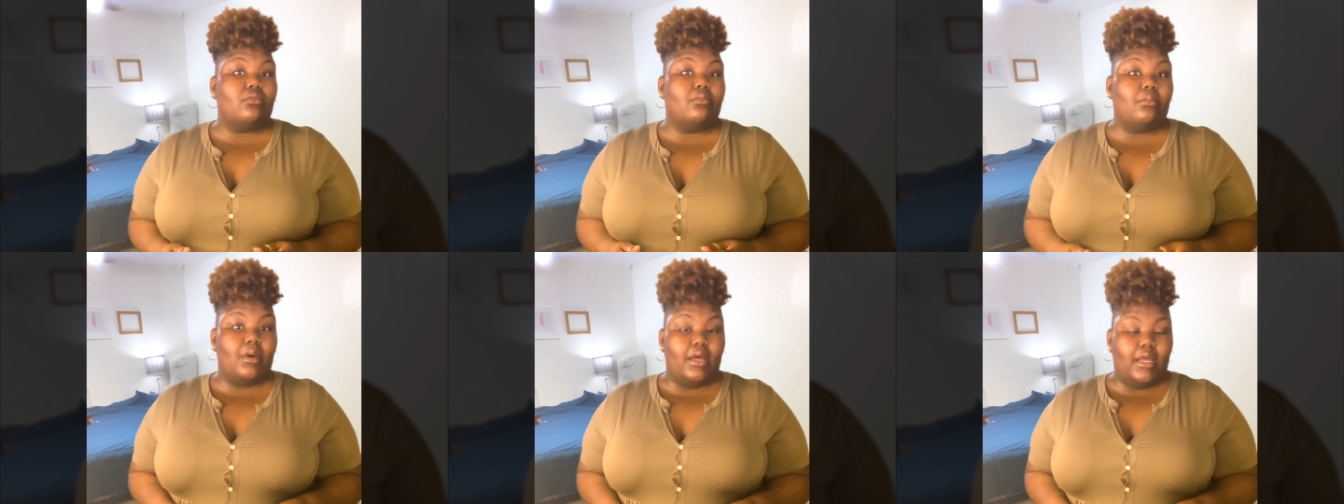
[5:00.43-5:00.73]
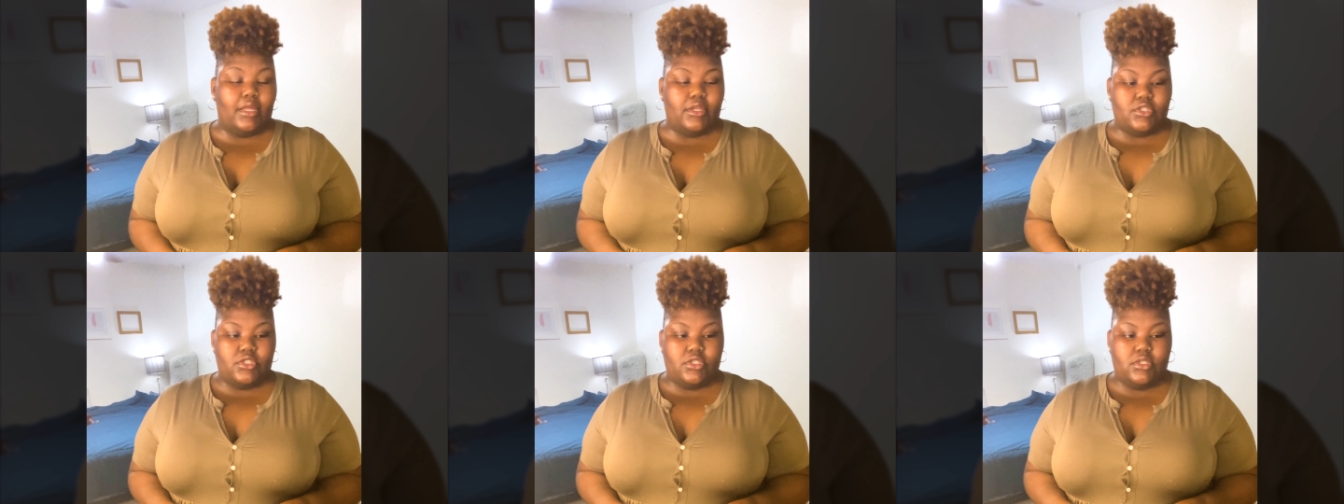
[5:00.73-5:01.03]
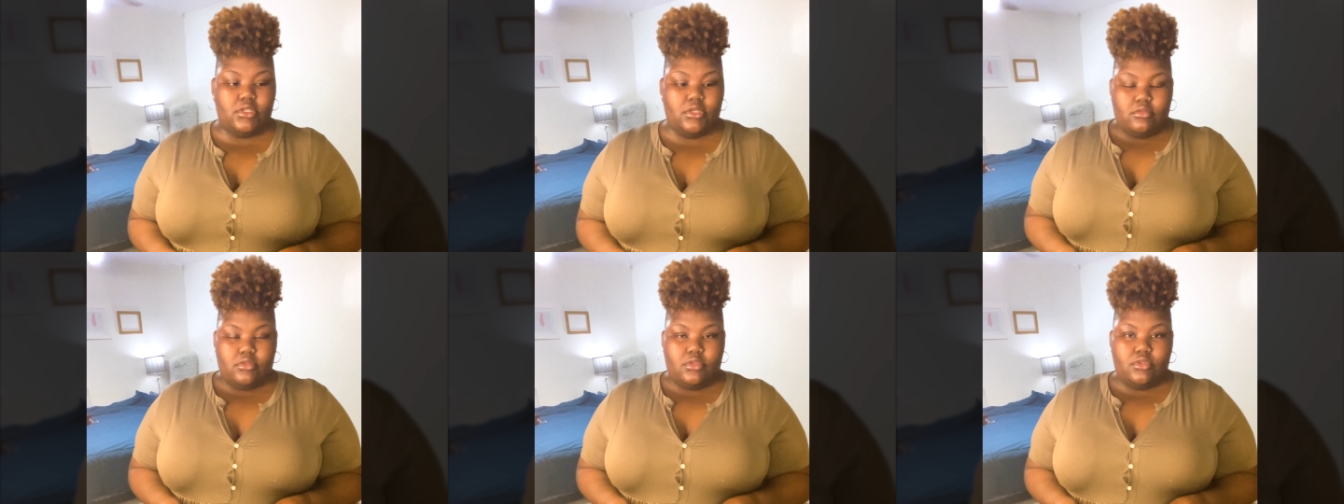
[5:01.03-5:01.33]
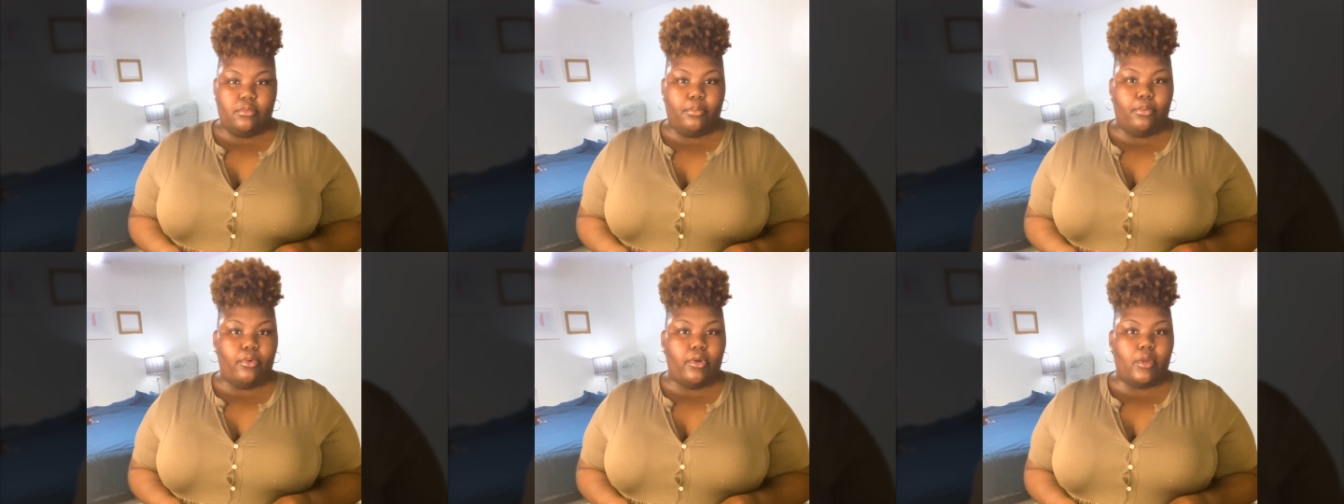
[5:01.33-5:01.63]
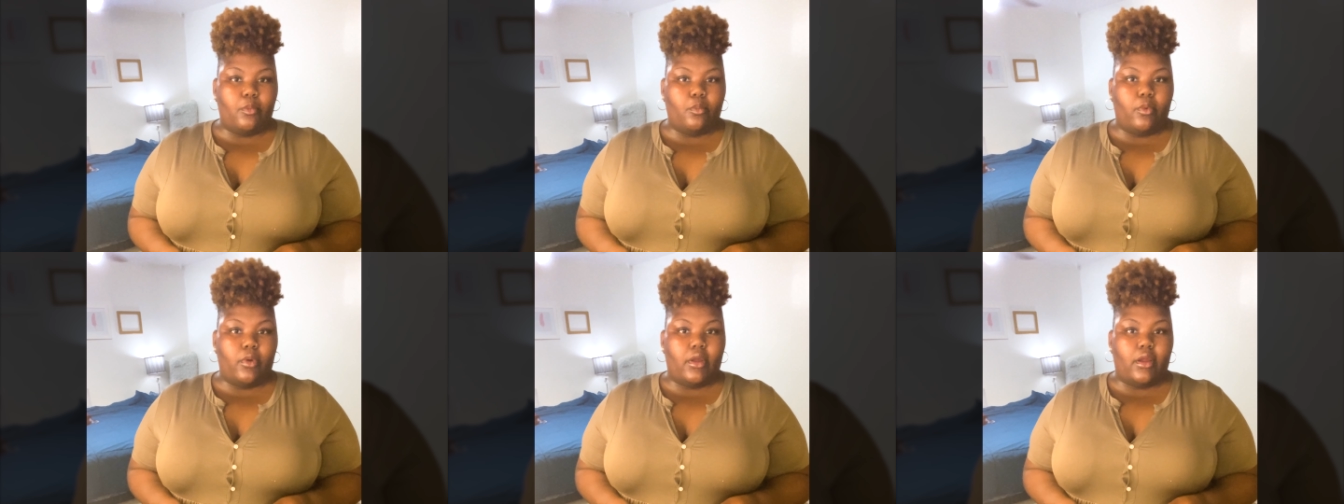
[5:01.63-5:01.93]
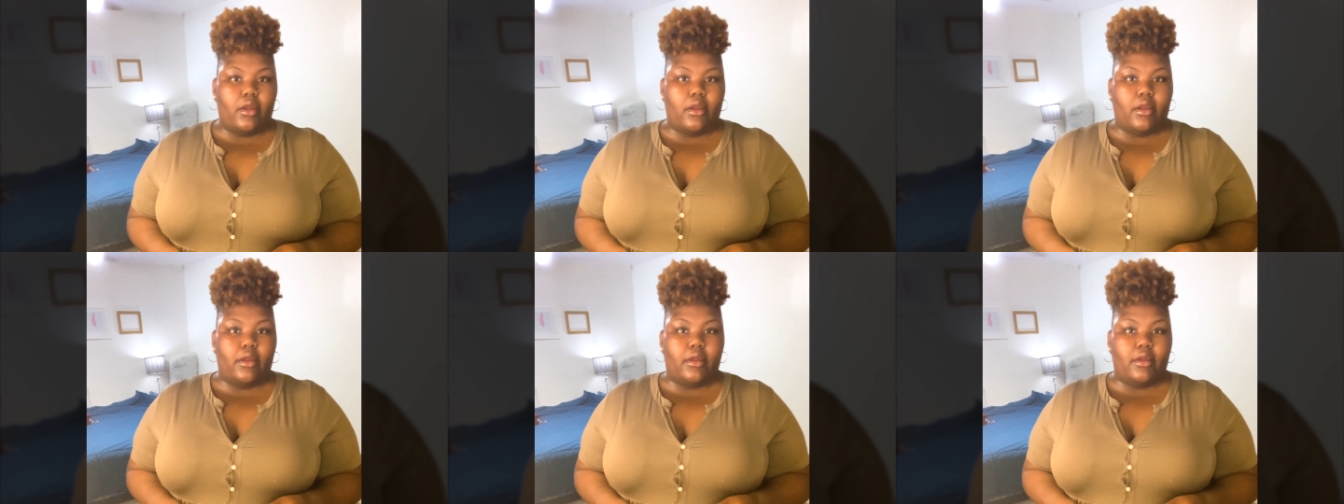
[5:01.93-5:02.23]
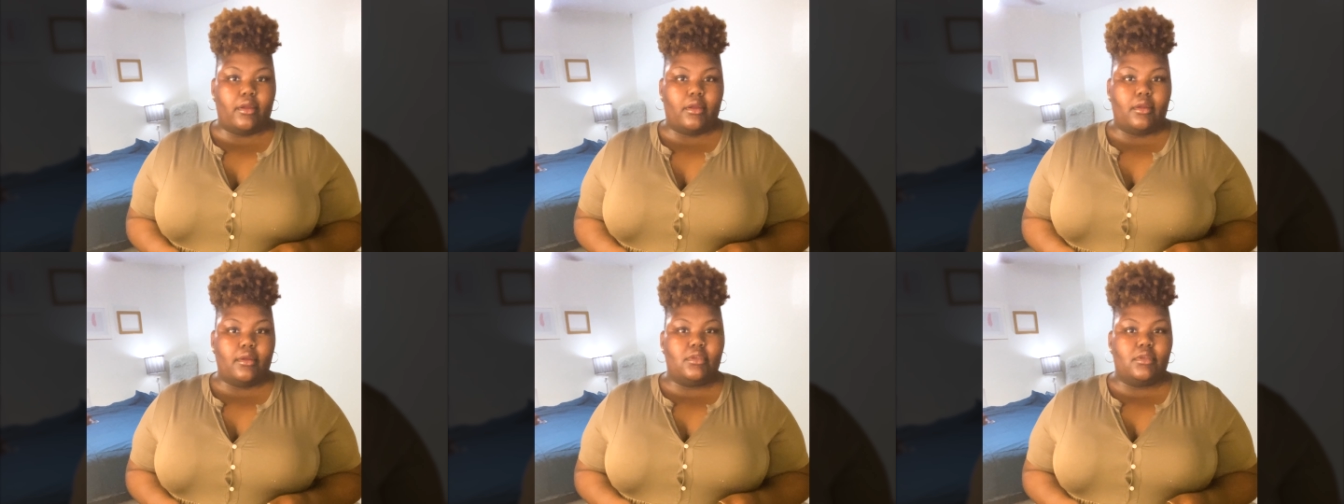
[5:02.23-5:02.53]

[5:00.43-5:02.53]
much to the point where,